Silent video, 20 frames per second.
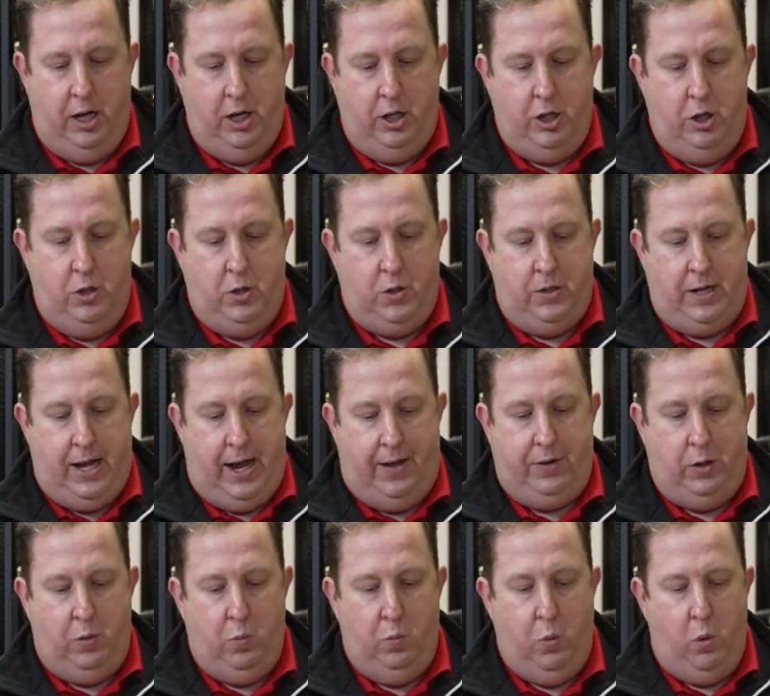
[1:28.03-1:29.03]
Usually
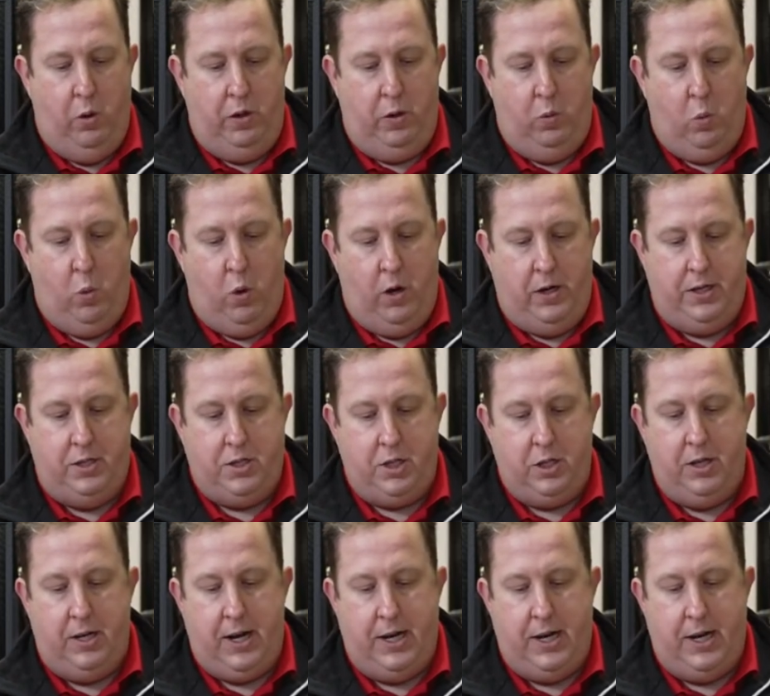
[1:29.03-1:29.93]
having more than one is a good